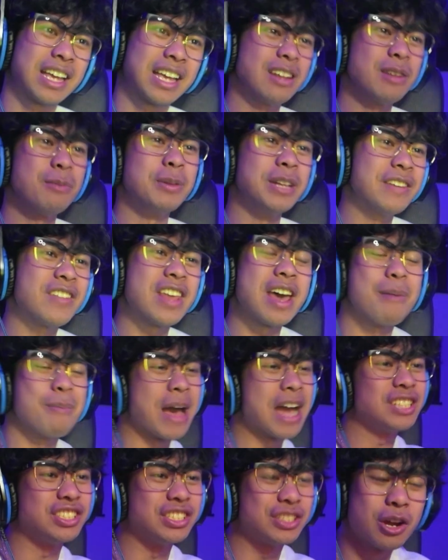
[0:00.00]
Can you believe that?
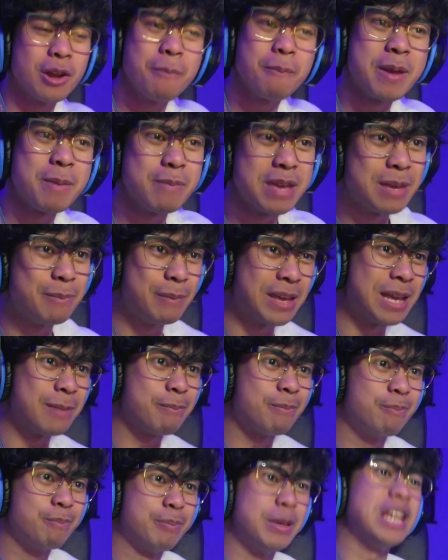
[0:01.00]
Imagine. It couldn't be me
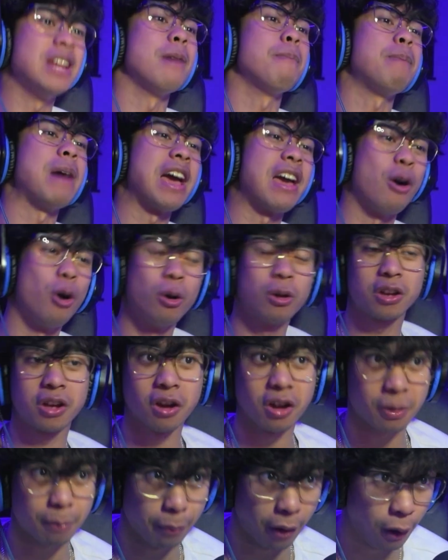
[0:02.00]
being beat up by a whole cook,